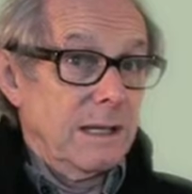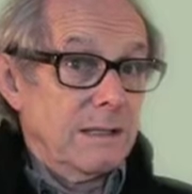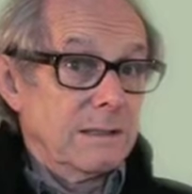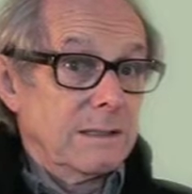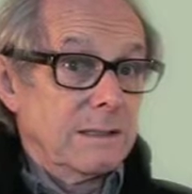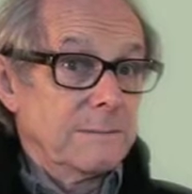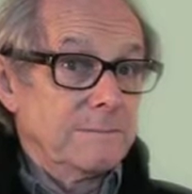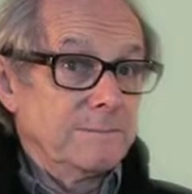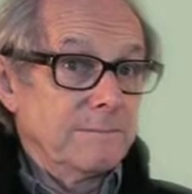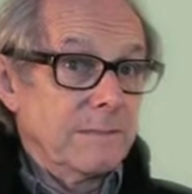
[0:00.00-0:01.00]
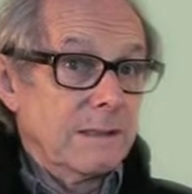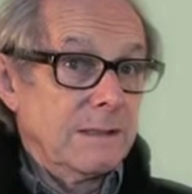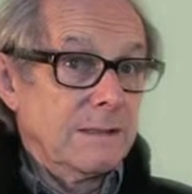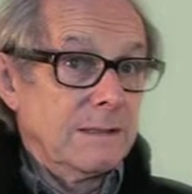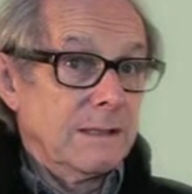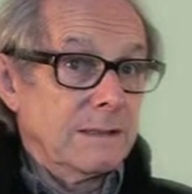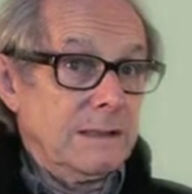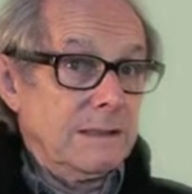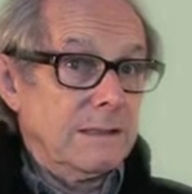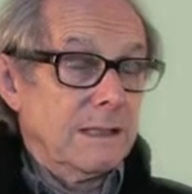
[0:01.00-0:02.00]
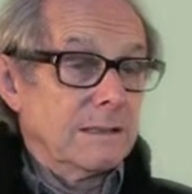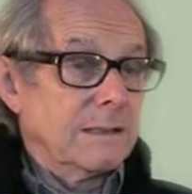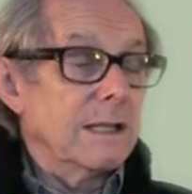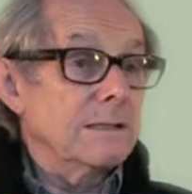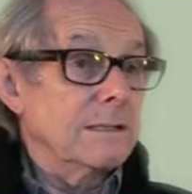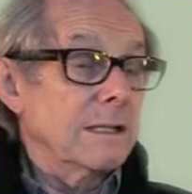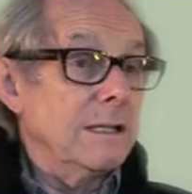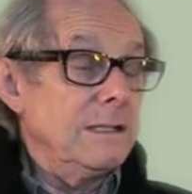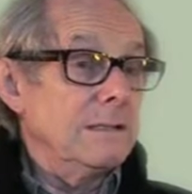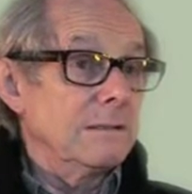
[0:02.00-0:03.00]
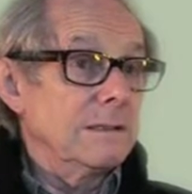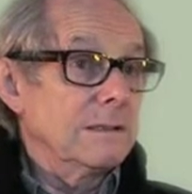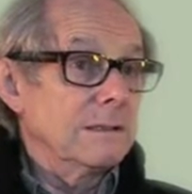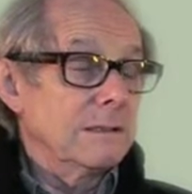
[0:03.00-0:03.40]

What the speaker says: And I think that's the key to it.